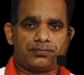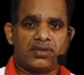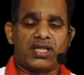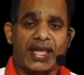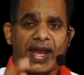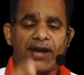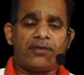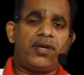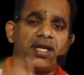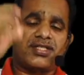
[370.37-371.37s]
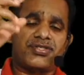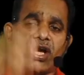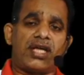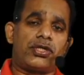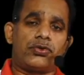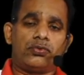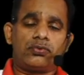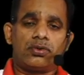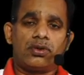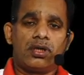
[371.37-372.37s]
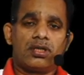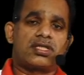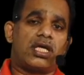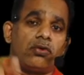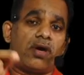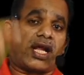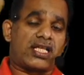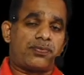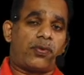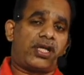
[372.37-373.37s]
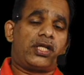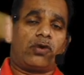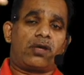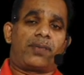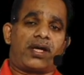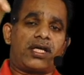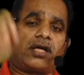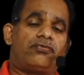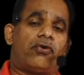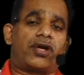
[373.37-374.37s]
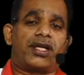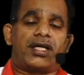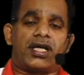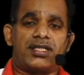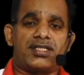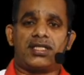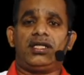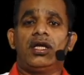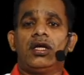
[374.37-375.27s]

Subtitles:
the government is telling you, see, you are exporting, you are bringing foreign currency,